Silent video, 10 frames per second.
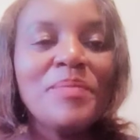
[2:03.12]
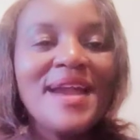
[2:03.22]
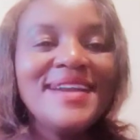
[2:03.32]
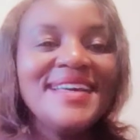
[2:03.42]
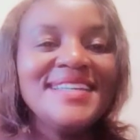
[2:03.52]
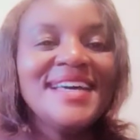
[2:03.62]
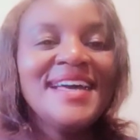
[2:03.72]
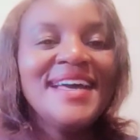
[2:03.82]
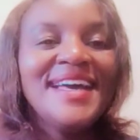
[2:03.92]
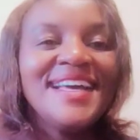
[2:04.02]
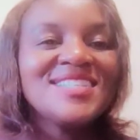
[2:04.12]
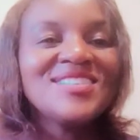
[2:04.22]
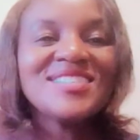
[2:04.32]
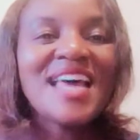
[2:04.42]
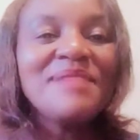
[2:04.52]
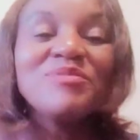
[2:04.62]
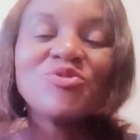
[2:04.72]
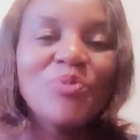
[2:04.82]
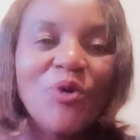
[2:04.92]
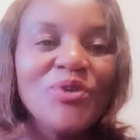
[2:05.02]
married it's not time
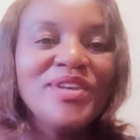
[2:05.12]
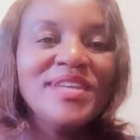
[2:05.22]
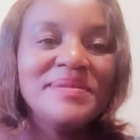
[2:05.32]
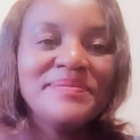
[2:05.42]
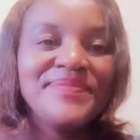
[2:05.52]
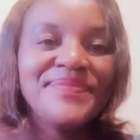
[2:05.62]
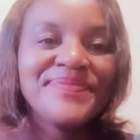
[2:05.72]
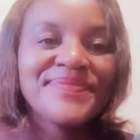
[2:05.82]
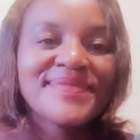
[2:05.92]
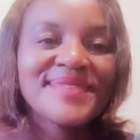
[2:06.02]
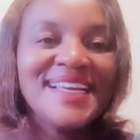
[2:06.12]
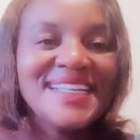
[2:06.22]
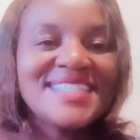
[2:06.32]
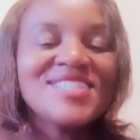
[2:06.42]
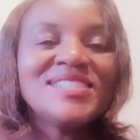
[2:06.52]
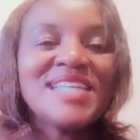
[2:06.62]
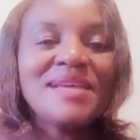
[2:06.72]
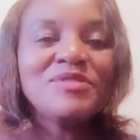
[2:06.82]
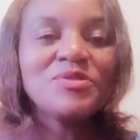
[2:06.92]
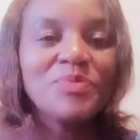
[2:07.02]
to mourn it's not
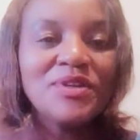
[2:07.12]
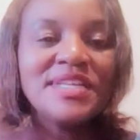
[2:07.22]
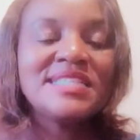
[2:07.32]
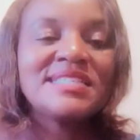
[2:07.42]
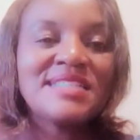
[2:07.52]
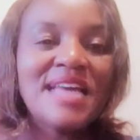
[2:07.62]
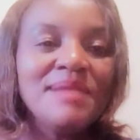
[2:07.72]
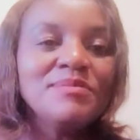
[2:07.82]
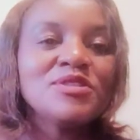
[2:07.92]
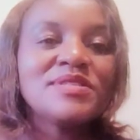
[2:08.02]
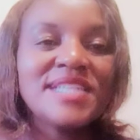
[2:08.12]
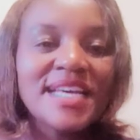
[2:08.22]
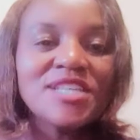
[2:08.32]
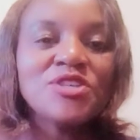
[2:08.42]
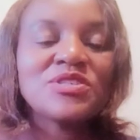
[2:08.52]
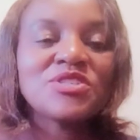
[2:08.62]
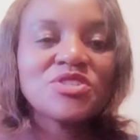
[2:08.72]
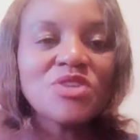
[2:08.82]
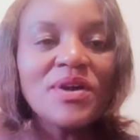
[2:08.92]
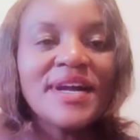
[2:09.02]
time to mourn. It's time to take your
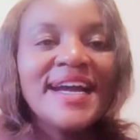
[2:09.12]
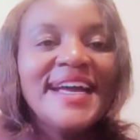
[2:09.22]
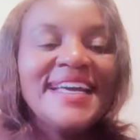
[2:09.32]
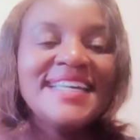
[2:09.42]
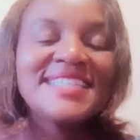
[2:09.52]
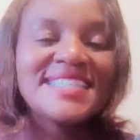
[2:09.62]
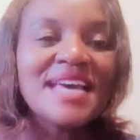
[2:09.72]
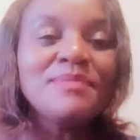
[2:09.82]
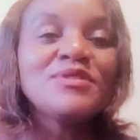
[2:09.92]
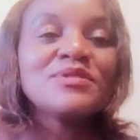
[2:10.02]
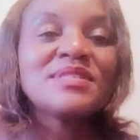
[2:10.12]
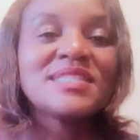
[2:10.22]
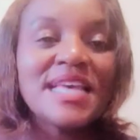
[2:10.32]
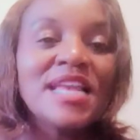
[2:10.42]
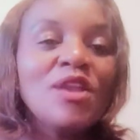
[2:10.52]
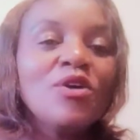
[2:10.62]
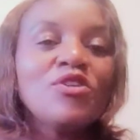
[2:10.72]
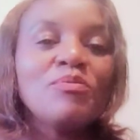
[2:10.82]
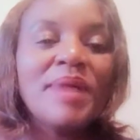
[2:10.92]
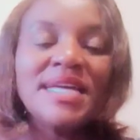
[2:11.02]
stock. It's time to say, Lord
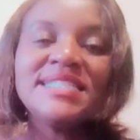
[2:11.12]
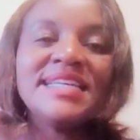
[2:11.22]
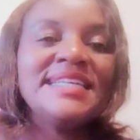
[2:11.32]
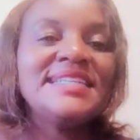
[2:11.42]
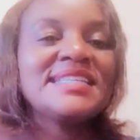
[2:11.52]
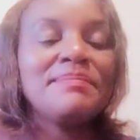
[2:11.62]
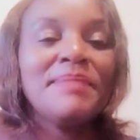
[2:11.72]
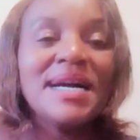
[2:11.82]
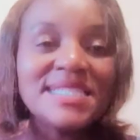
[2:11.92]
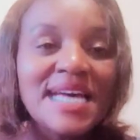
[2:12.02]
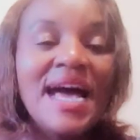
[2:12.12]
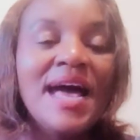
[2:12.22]
Almighty, it doesn't matter